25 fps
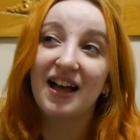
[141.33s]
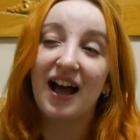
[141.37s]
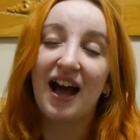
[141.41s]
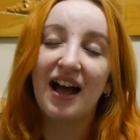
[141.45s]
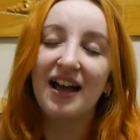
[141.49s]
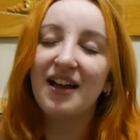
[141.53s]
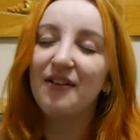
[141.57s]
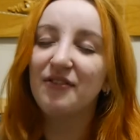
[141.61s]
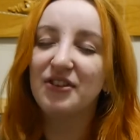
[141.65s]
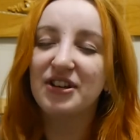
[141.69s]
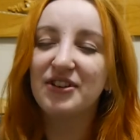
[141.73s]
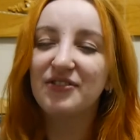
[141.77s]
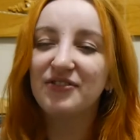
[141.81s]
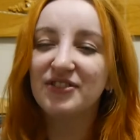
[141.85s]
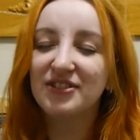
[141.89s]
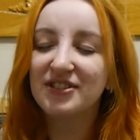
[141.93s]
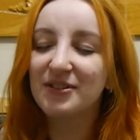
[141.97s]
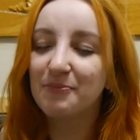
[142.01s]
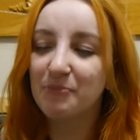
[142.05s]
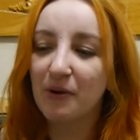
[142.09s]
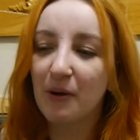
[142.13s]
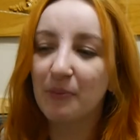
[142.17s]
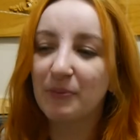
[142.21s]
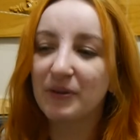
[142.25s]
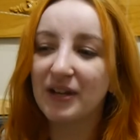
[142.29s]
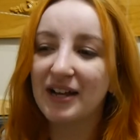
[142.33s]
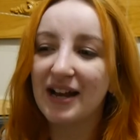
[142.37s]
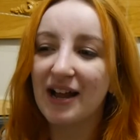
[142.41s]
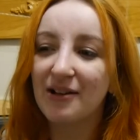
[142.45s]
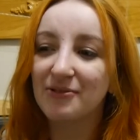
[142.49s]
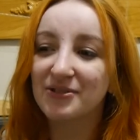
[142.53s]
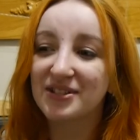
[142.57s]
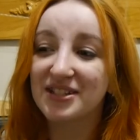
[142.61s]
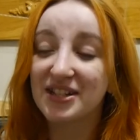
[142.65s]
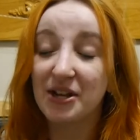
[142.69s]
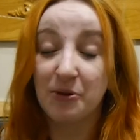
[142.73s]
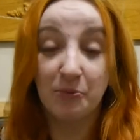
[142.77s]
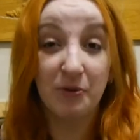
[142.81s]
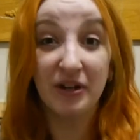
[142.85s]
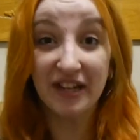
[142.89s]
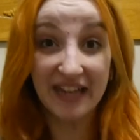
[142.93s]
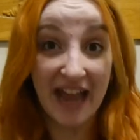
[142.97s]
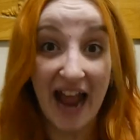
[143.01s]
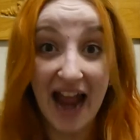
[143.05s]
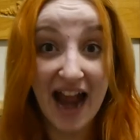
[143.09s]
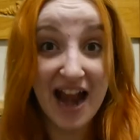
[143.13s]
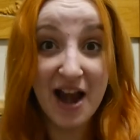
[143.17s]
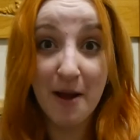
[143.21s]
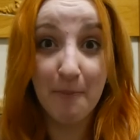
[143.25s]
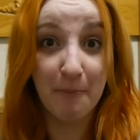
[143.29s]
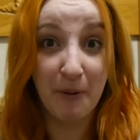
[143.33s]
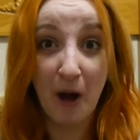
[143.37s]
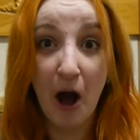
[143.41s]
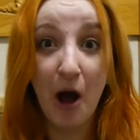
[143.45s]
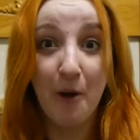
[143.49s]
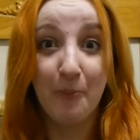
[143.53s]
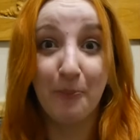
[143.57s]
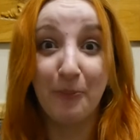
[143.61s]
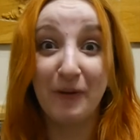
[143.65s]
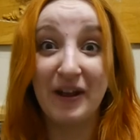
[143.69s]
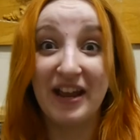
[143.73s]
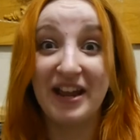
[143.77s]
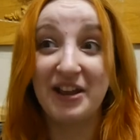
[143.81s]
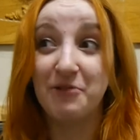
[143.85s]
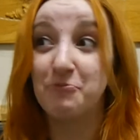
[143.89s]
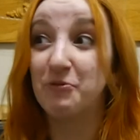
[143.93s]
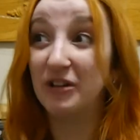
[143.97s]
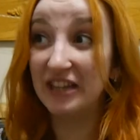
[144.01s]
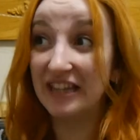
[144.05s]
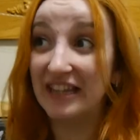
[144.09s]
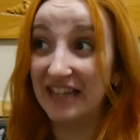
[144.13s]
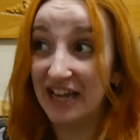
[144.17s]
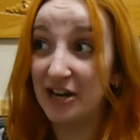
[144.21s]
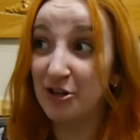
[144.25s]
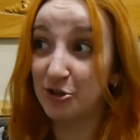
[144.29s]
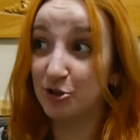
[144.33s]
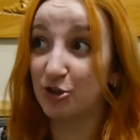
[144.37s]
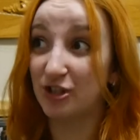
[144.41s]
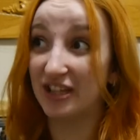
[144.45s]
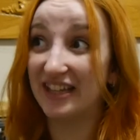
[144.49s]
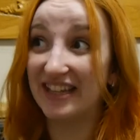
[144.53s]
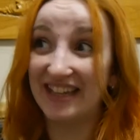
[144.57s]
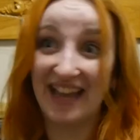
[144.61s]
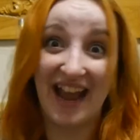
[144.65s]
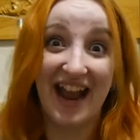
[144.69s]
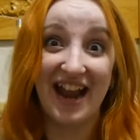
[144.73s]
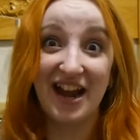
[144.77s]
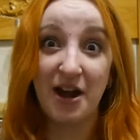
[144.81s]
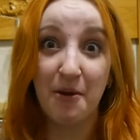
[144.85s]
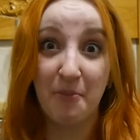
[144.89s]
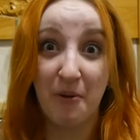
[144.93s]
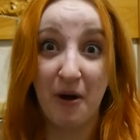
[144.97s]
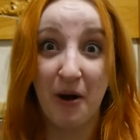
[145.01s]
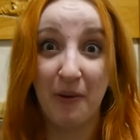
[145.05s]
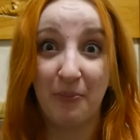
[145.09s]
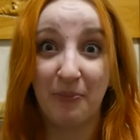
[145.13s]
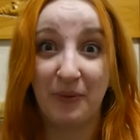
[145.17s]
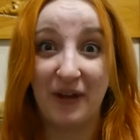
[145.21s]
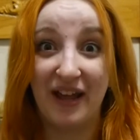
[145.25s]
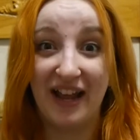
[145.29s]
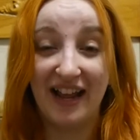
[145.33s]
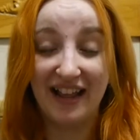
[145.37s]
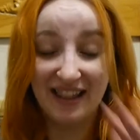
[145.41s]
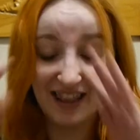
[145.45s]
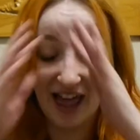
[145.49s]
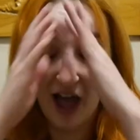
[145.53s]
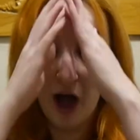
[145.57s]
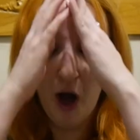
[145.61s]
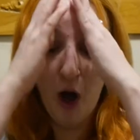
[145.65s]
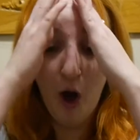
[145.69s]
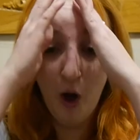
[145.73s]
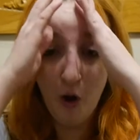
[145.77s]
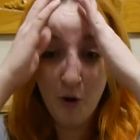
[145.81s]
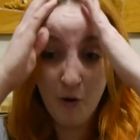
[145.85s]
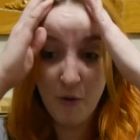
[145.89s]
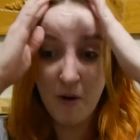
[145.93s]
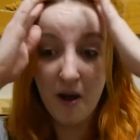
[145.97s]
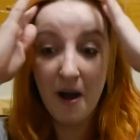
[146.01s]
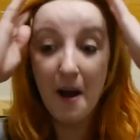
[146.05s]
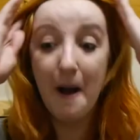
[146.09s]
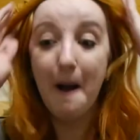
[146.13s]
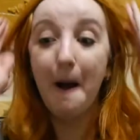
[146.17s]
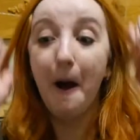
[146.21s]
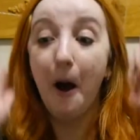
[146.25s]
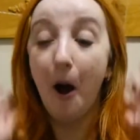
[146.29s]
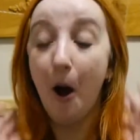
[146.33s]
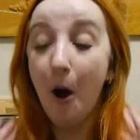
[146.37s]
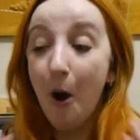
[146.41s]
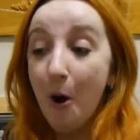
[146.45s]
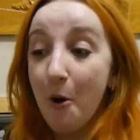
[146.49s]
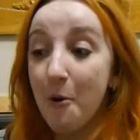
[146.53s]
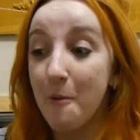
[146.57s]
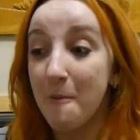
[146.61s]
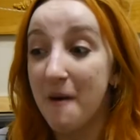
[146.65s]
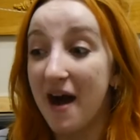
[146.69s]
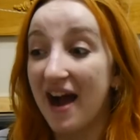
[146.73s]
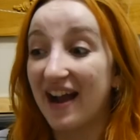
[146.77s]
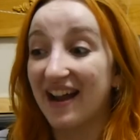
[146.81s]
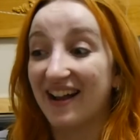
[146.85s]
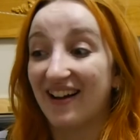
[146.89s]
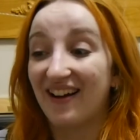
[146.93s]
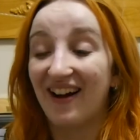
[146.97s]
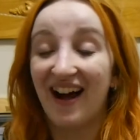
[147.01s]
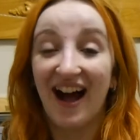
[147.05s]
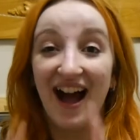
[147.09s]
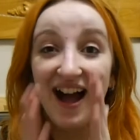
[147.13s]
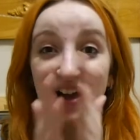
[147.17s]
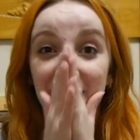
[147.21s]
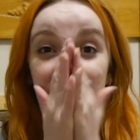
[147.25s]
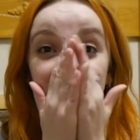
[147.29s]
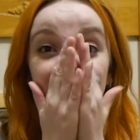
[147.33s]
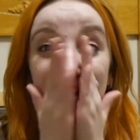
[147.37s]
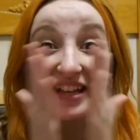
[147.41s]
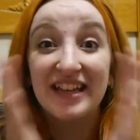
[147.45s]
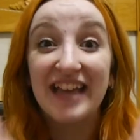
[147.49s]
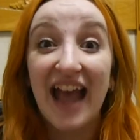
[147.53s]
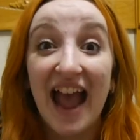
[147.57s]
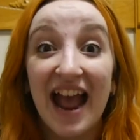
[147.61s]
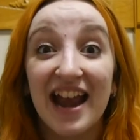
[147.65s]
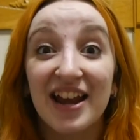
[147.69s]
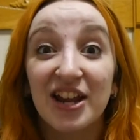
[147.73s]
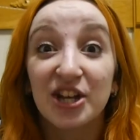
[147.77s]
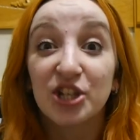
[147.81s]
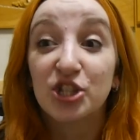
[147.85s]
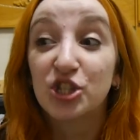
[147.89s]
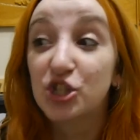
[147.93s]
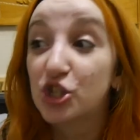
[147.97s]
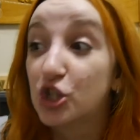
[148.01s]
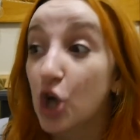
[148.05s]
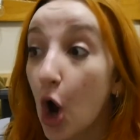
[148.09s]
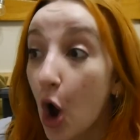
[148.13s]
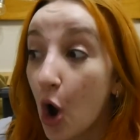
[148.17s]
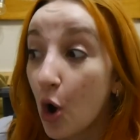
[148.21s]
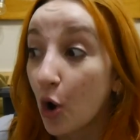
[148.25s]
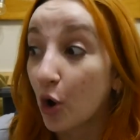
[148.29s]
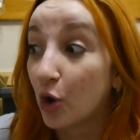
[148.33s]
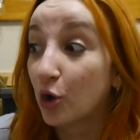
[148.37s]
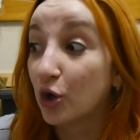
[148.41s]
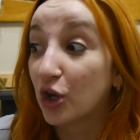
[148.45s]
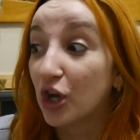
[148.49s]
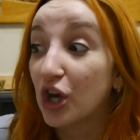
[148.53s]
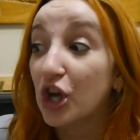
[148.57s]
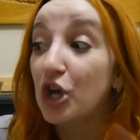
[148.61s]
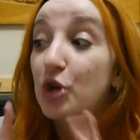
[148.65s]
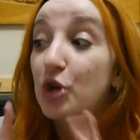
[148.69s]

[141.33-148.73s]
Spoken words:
I haven't even properly announced it. We're getting a puppy! We're literally getting a puppy! Like, oh my god, we're getting a dog.